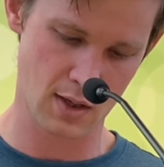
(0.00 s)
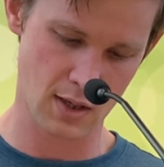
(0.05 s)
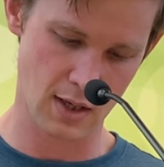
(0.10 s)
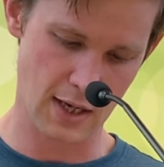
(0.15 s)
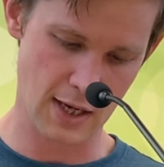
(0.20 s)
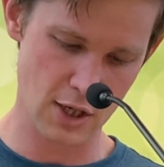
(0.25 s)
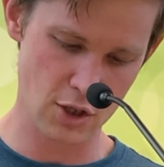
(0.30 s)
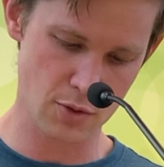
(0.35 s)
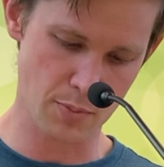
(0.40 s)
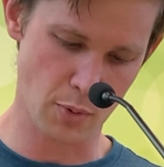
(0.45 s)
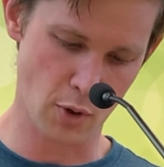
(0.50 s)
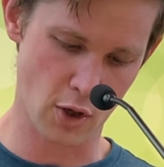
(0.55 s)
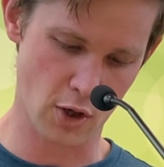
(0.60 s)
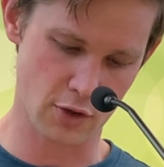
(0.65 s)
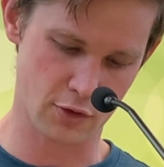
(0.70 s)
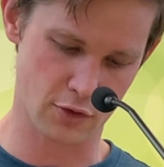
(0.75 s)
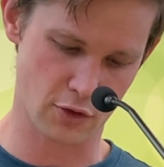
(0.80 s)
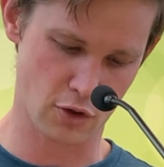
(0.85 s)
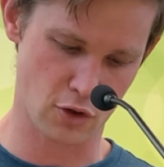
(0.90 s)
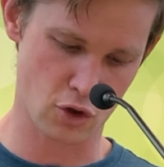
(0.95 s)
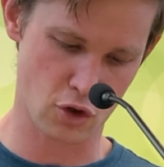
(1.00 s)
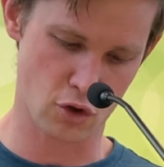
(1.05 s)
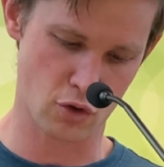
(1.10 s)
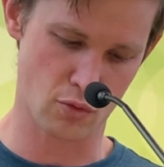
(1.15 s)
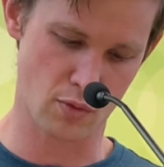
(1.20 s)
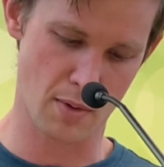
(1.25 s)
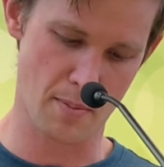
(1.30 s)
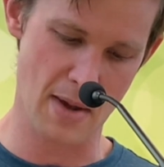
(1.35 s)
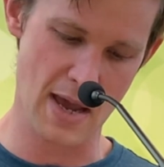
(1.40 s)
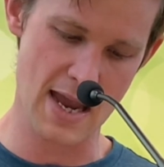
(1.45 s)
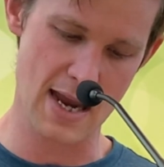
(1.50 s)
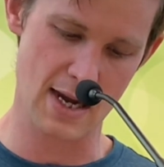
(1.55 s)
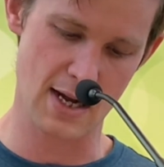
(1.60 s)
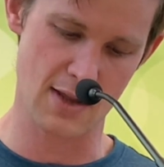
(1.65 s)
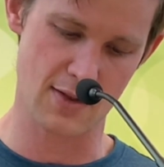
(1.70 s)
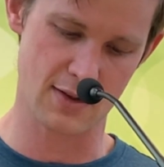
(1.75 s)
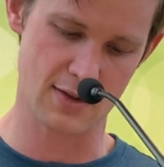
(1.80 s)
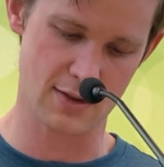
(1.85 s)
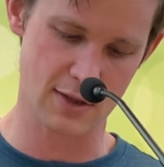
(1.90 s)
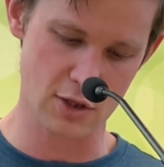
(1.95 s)
Each person should remain
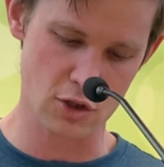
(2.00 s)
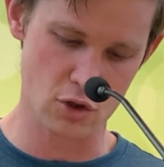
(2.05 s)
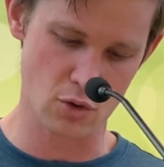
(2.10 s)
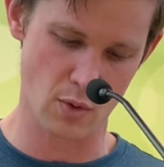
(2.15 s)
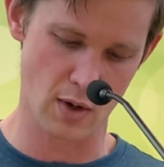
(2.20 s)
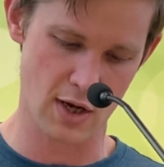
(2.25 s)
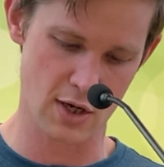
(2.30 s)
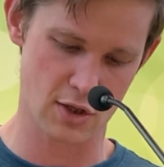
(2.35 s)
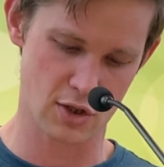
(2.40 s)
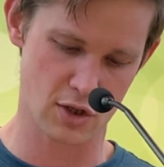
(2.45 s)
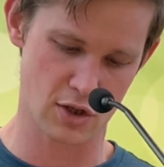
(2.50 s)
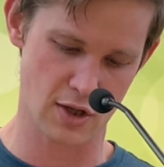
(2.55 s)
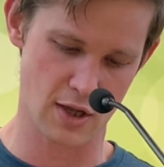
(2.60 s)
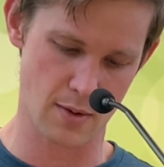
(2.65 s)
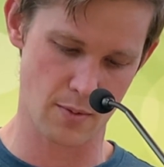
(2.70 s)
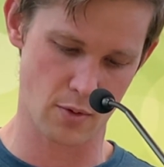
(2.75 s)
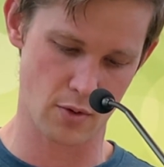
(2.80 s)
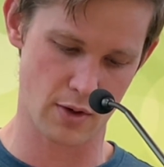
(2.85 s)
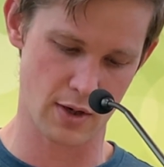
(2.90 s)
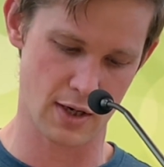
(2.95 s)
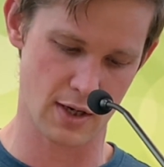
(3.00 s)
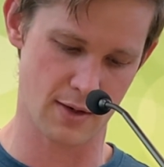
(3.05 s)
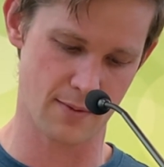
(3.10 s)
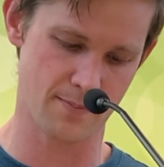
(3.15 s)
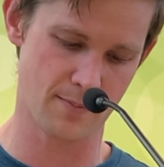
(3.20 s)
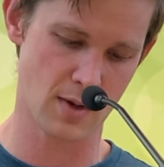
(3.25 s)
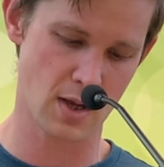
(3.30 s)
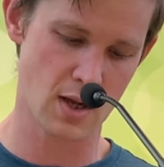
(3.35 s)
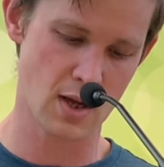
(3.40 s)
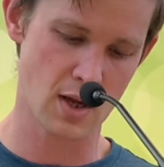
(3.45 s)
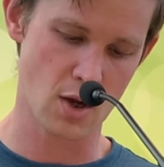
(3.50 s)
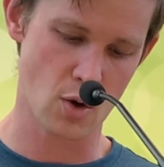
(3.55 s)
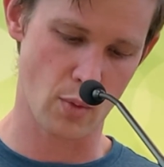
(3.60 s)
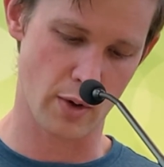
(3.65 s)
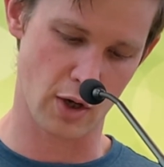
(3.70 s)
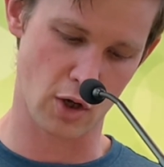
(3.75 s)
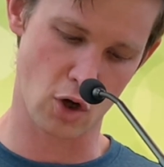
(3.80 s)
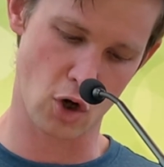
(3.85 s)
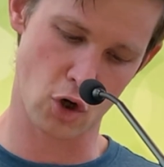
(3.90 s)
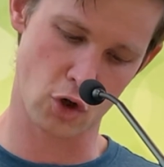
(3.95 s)
in the situation they were in
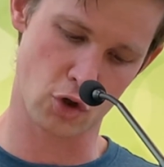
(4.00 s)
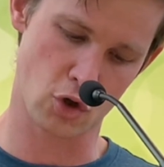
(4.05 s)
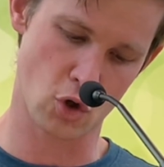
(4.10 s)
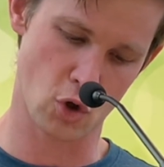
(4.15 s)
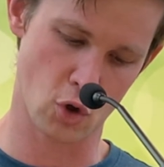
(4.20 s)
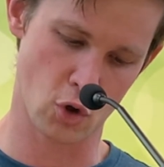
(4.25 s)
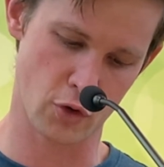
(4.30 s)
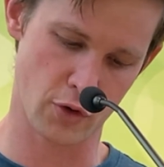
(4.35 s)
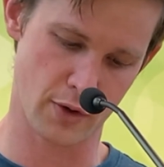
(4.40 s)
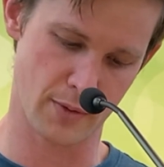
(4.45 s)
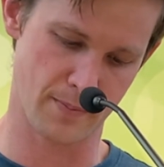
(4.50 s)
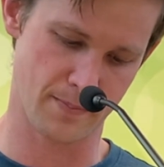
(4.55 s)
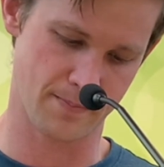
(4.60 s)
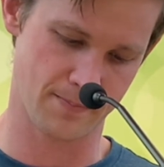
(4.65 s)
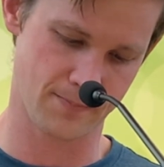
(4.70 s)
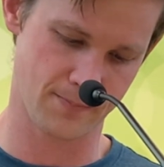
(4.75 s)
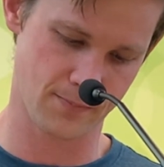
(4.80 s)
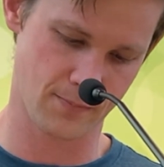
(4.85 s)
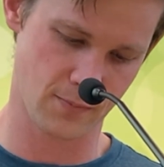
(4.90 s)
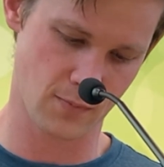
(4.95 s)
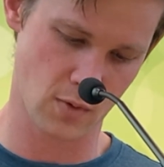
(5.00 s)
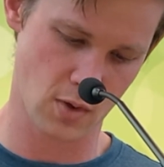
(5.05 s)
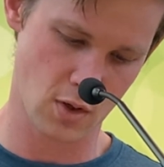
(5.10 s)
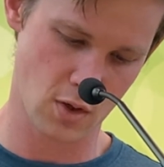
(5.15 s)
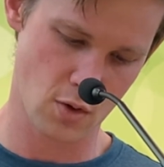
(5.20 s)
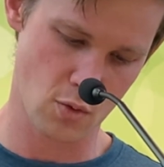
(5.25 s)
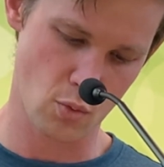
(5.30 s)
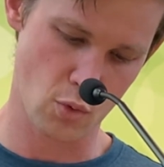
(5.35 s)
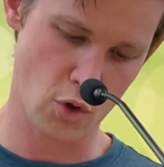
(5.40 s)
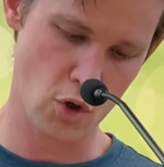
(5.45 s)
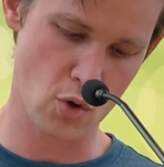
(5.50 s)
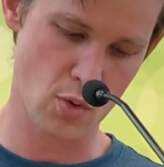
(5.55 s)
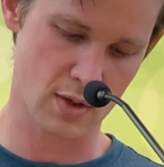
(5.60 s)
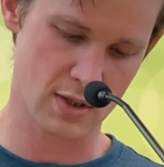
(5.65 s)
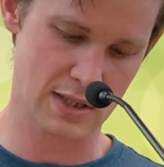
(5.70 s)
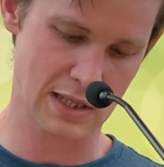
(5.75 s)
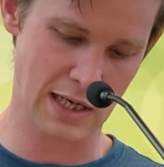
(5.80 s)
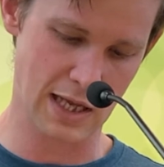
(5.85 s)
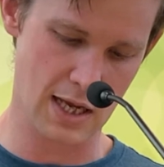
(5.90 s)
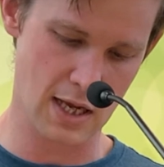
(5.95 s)
when God called them. Were you
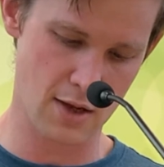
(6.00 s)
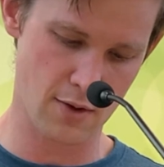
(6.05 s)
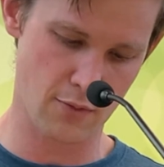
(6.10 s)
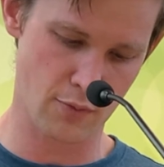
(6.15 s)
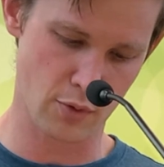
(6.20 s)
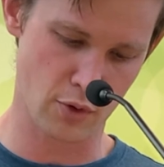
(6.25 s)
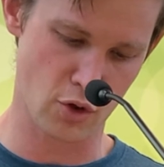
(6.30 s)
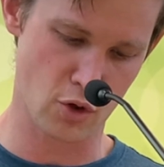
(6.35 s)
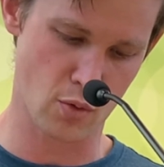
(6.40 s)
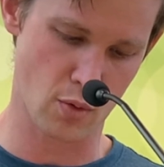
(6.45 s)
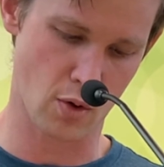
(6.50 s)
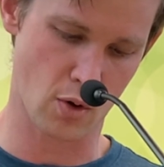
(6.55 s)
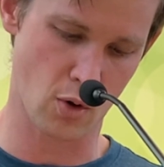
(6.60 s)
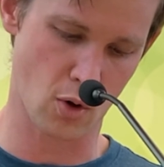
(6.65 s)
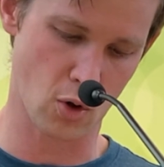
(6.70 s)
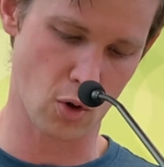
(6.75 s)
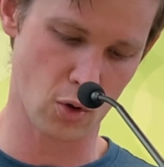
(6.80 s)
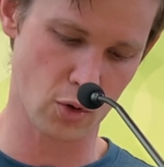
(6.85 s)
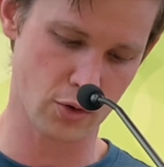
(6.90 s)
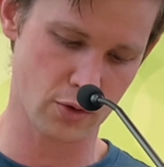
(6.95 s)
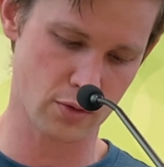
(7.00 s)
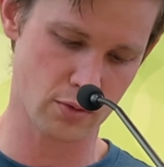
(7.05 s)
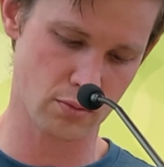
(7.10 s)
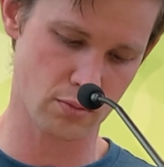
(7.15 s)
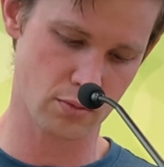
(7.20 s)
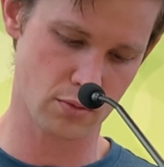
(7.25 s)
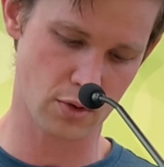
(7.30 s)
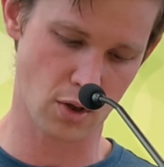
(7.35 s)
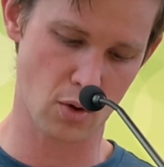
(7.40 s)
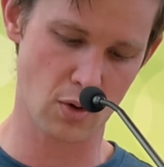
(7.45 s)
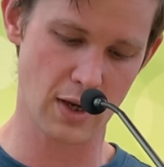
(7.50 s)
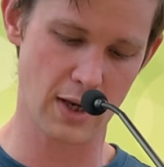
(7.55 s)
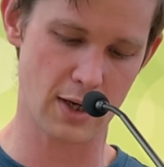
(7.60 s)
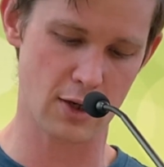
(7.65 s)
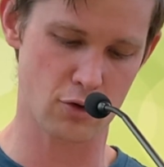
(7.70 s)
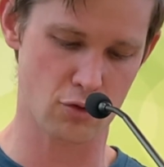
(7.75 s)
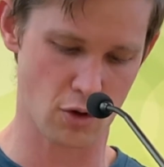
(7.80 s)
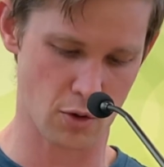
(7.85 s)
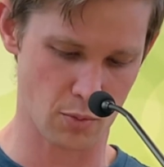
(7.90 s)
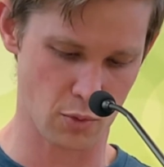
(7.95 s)
a slave when you were called? Don't
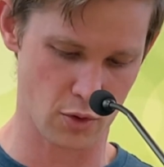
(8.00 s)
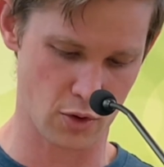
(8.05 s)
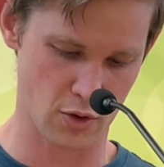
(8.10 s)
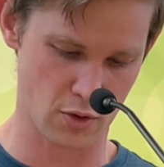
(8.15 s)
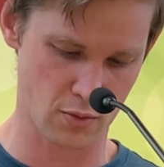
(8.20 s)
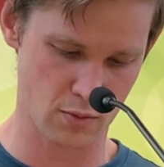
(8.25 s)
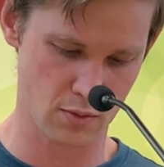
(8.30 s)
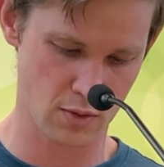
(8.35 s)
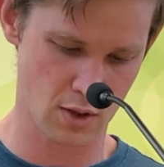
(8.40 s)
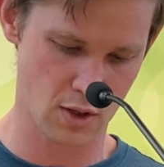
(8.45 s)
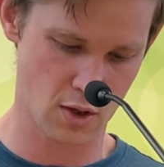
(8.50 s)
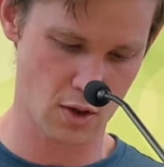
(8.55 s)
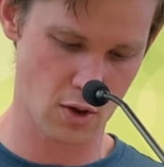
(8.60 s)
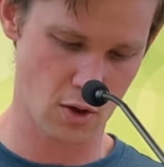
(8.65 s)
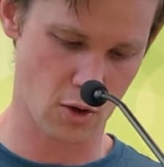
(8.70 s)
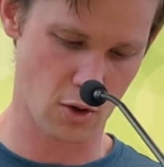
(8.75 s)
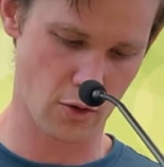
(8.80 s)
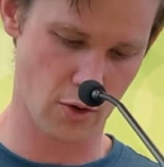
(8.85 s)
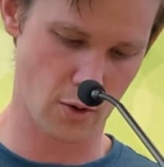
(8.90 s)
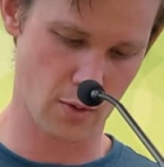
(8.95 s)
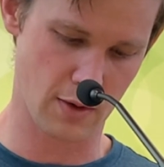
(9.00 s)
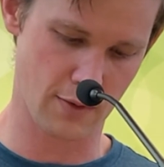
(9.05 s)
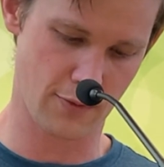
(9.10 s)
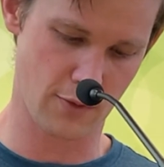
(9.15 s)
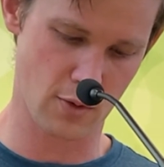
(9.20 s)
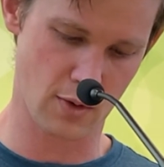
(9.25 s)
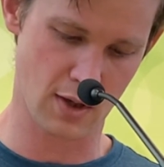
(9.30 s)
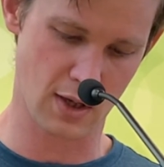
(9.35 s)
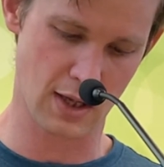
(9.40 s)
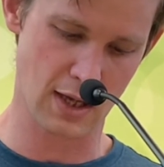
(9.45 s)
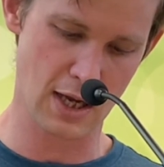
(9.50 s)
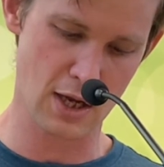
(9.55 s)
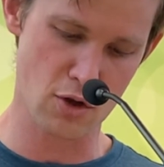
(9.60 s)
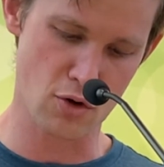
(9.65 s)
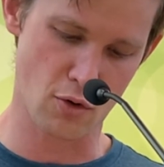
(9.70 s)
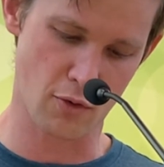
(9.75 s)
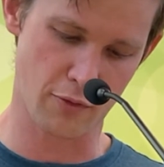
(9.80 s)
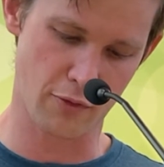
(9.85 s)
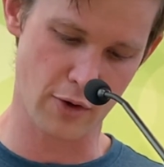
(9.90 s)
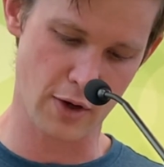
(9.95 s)
let it trouble you, although if you can gain
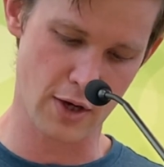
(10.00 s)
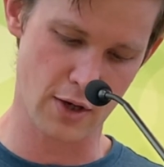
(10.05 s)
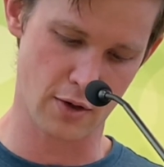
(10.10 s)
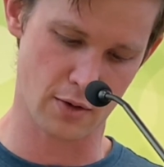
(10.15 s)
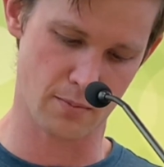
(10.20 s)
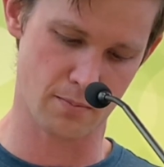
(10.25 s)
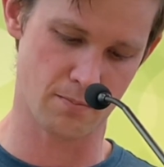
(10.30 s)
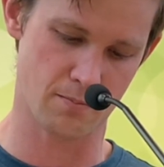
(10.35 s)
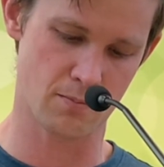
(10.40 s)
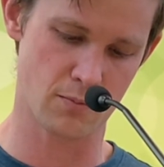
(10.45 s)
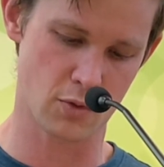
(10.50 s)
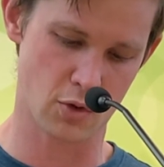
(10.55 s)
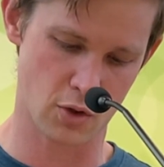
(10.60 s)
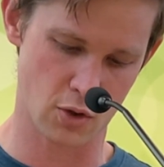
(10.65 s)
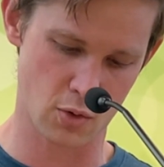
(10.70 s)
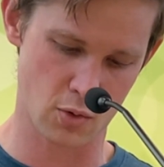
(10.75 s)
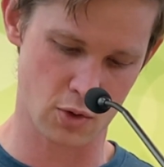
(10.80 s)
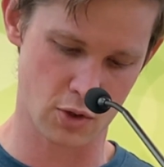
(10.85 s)
your freedom, do